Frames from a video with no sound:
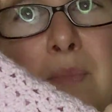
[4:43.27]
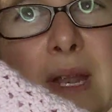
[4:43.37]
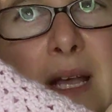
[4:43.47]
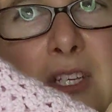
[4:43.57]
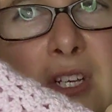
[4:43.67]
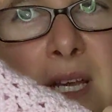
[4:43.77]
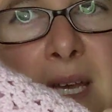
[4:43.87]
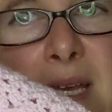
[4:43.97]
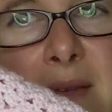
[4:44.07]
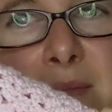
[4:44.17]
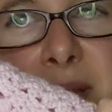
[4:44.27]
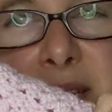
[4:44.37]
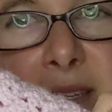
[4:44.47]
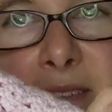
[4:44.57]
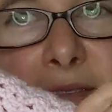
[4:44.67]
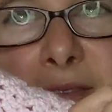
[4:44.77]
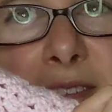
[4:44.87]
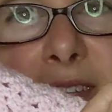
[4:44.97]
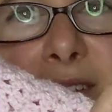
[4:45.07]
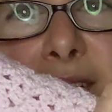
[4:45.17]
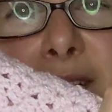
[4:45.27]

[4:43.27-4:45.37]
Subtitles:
but actually it isn't.